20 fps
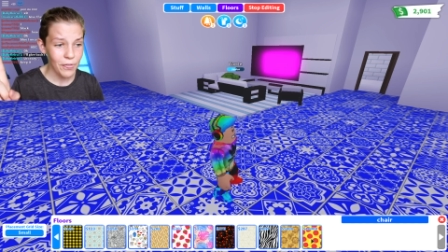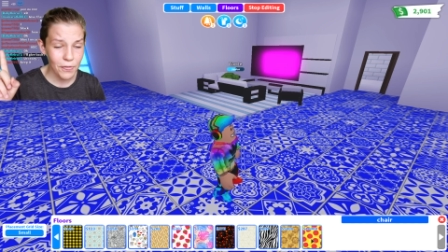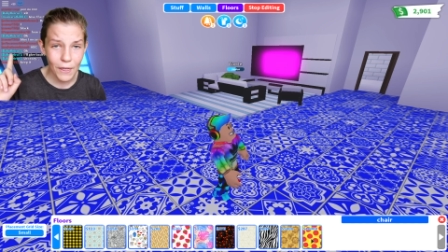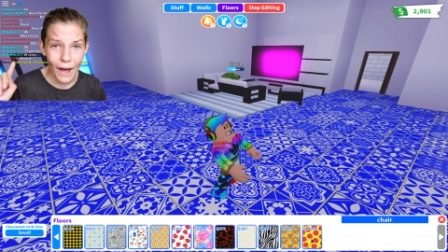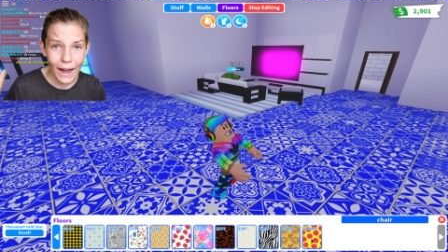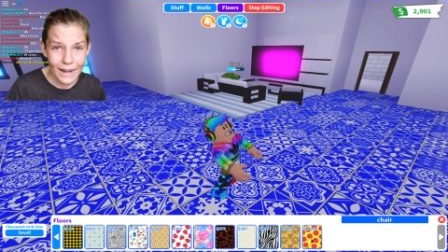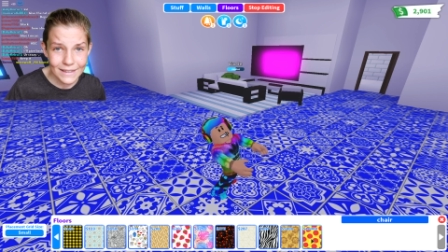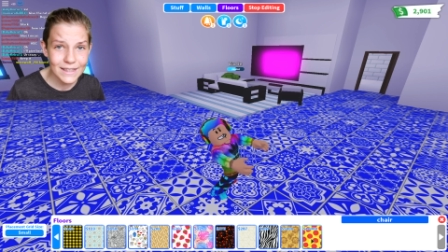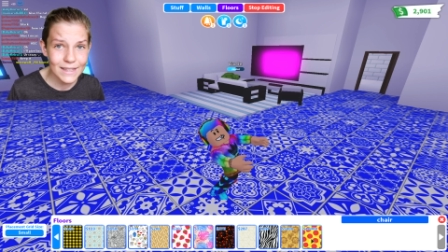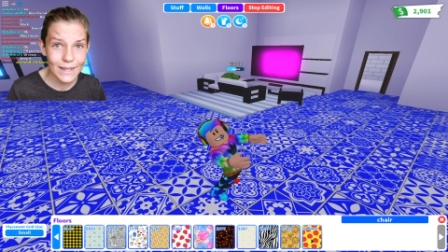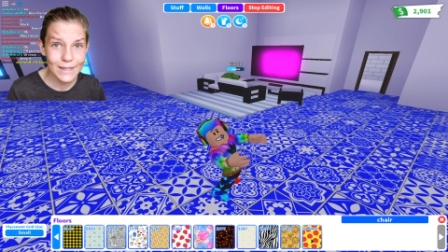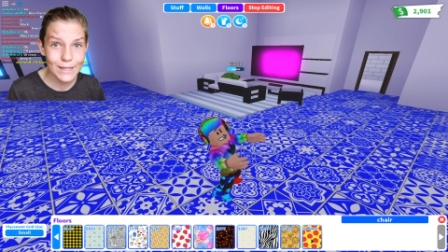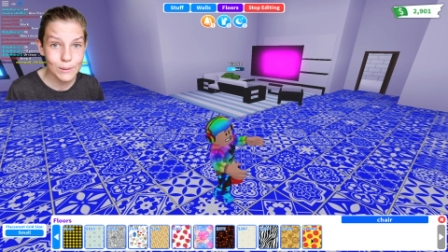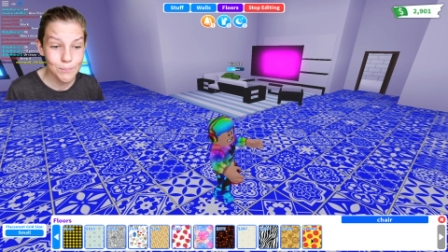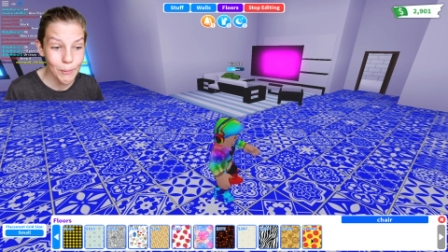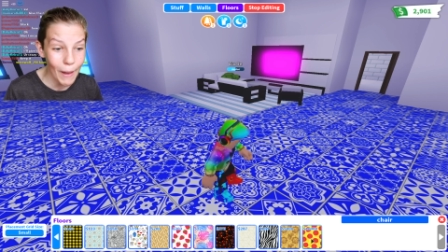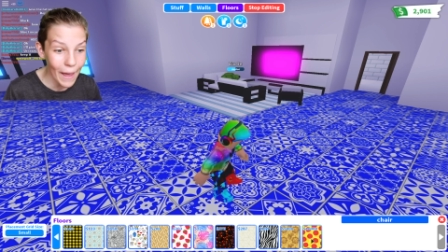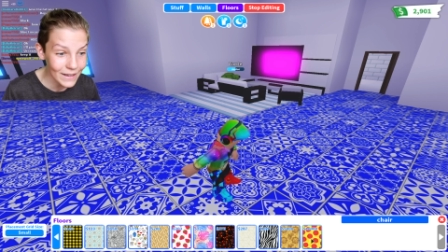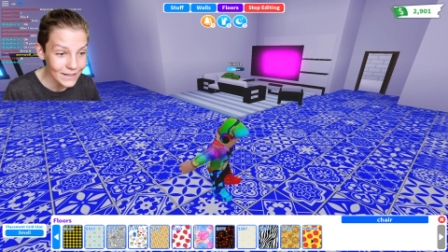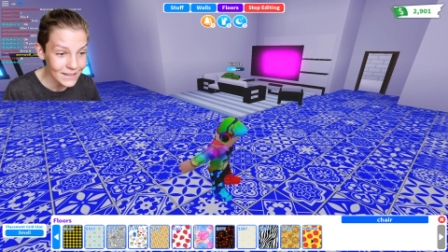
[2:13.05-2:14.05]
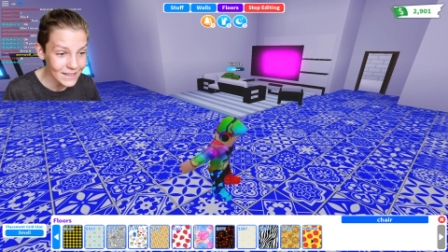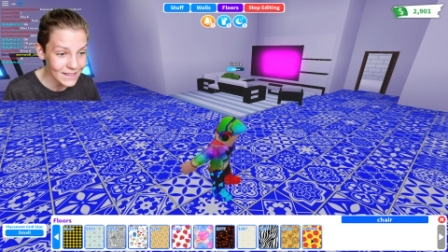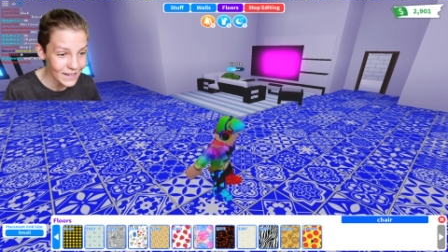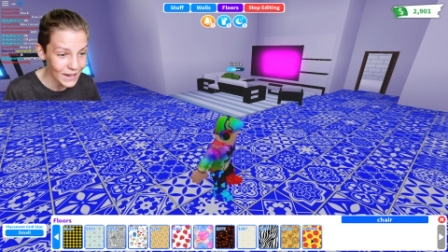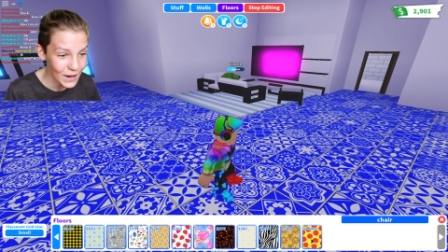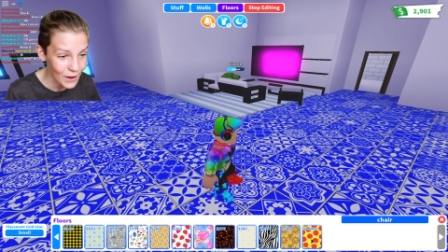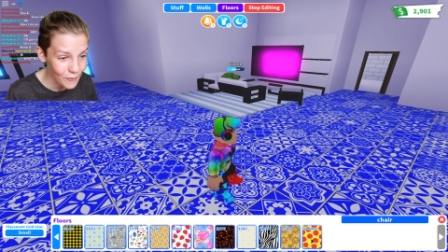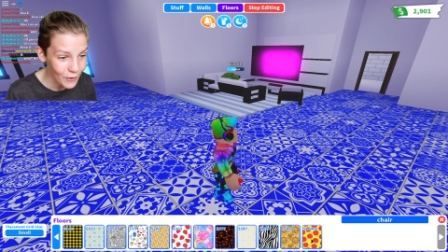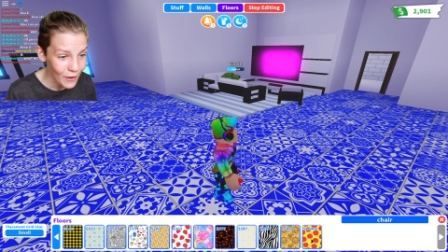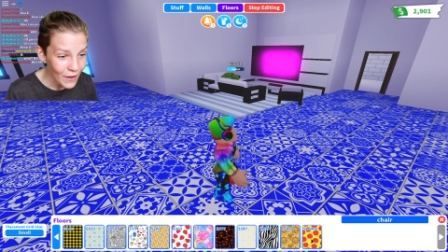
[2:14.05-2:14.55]
That's
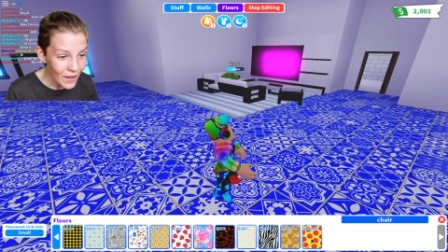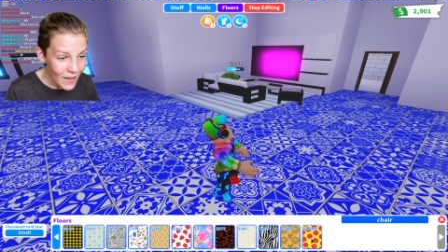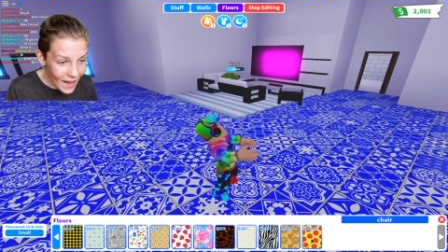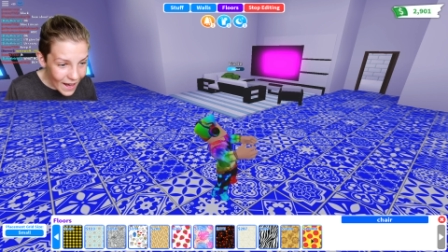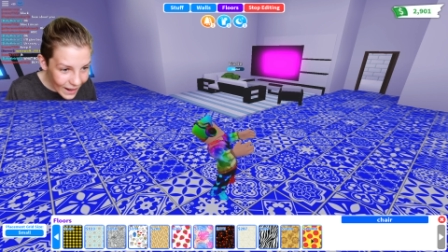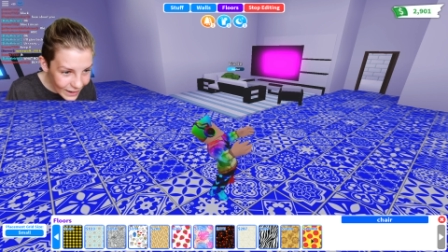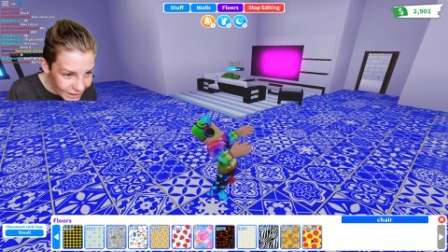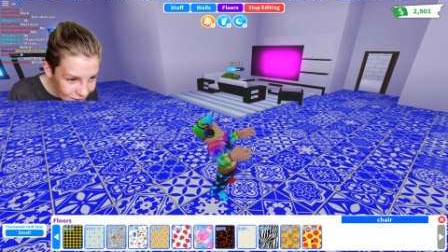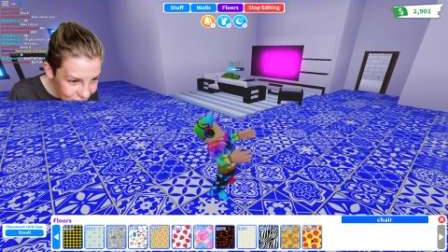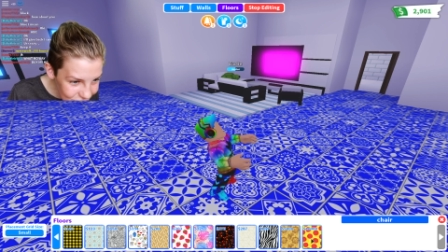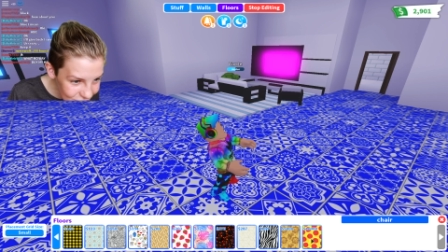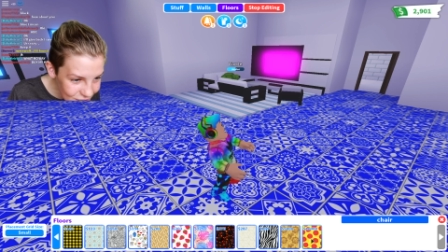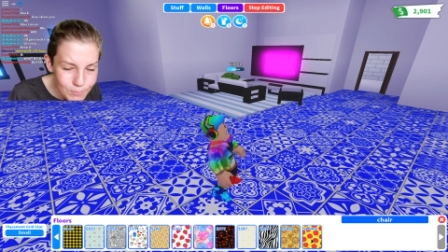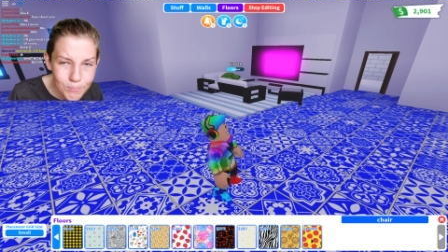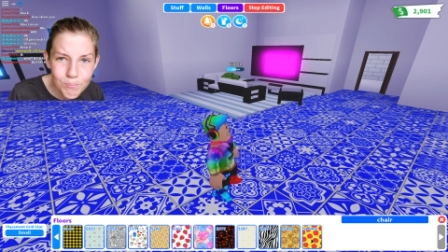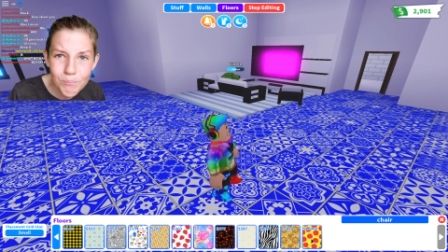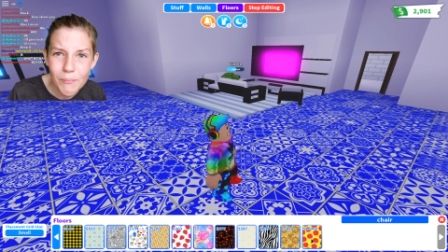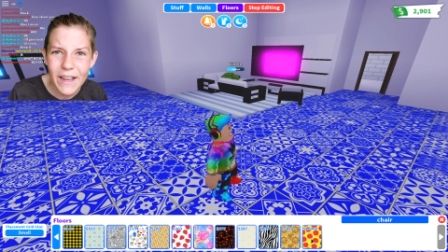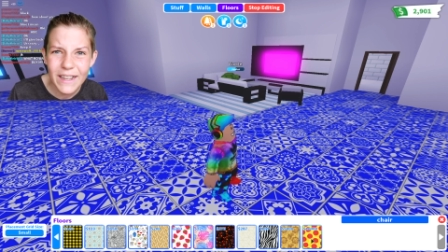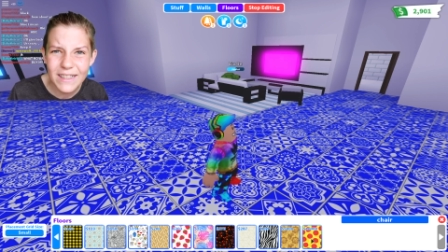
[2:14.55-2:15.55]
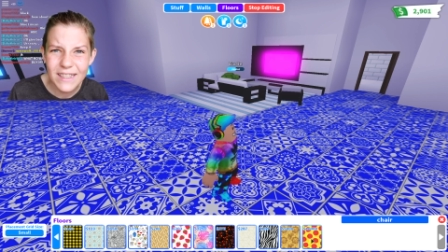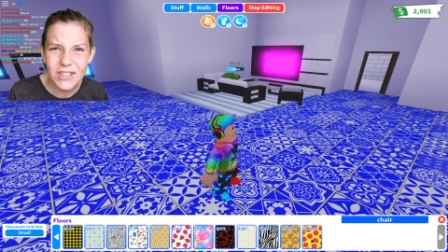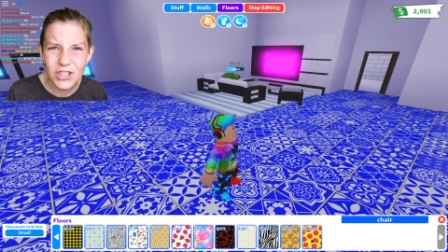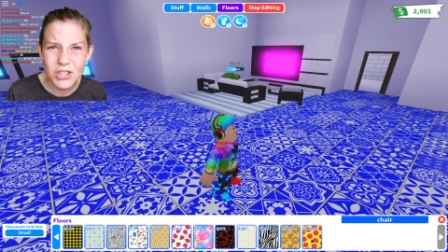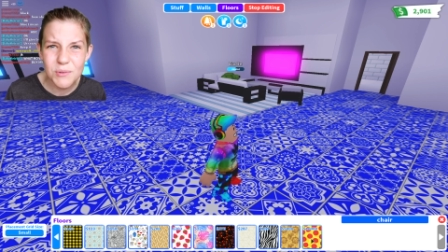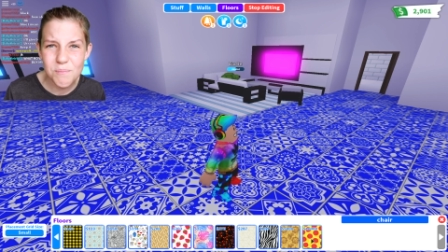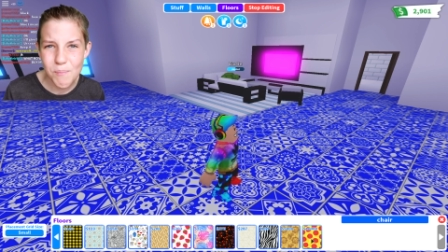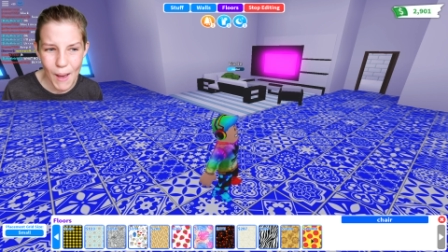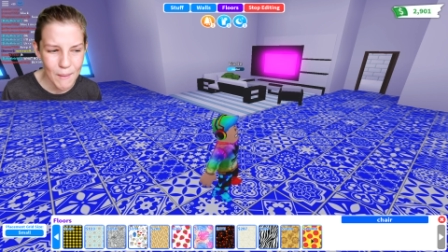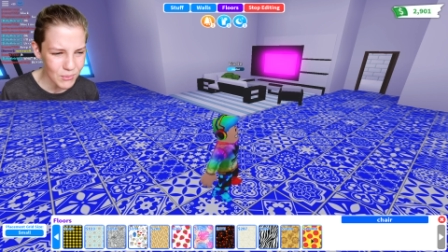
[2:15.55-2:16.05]
expensive. And is it
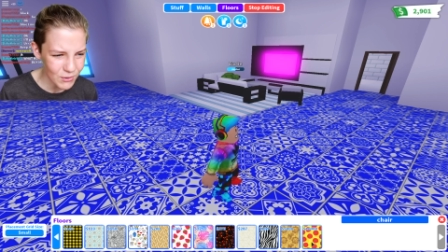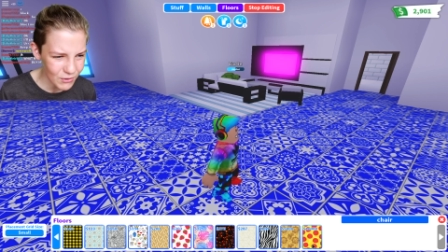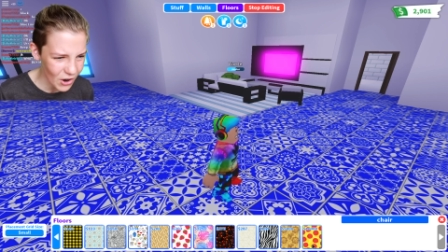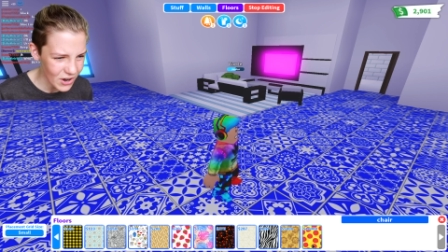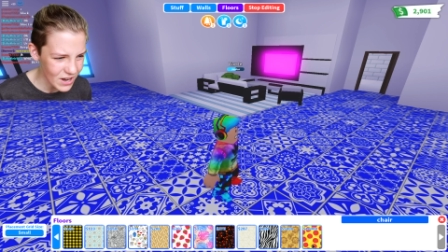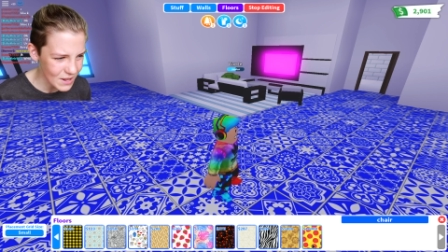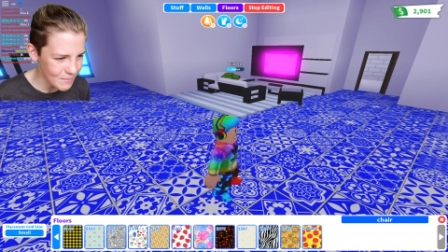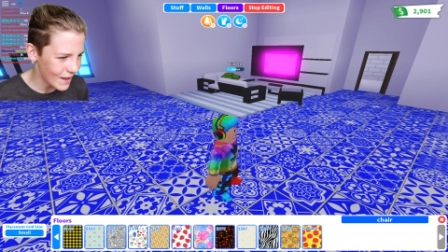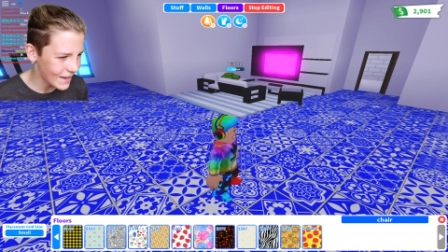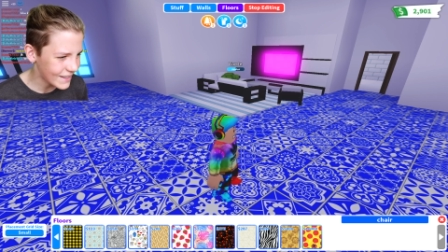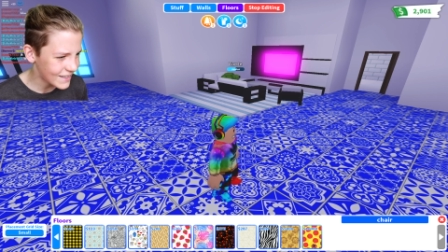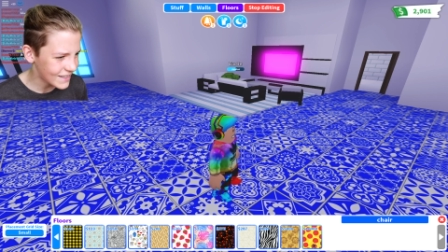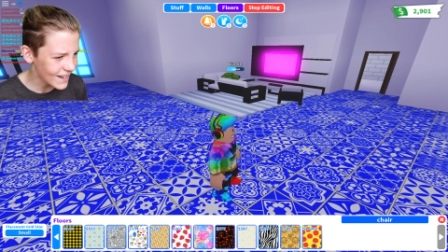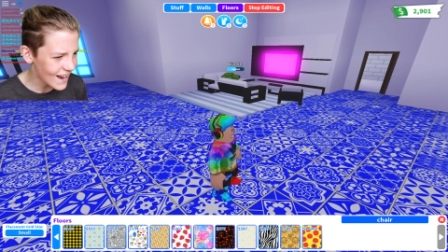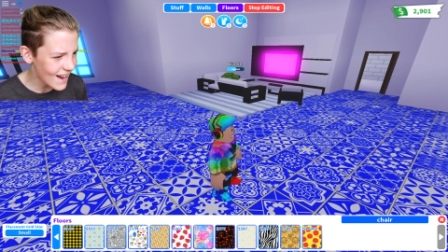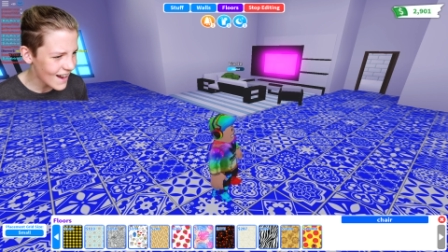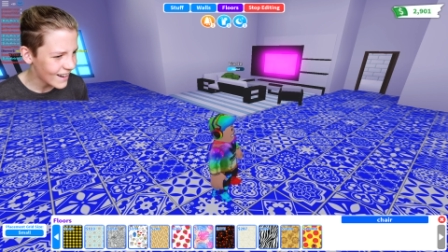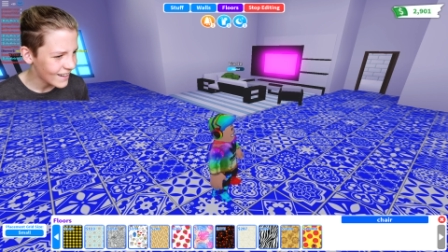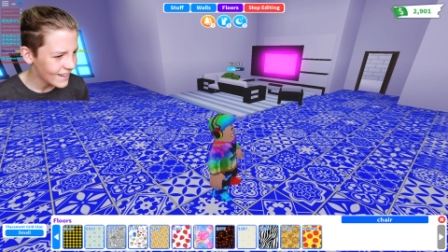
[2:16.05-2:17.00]
just pepperoni pizza?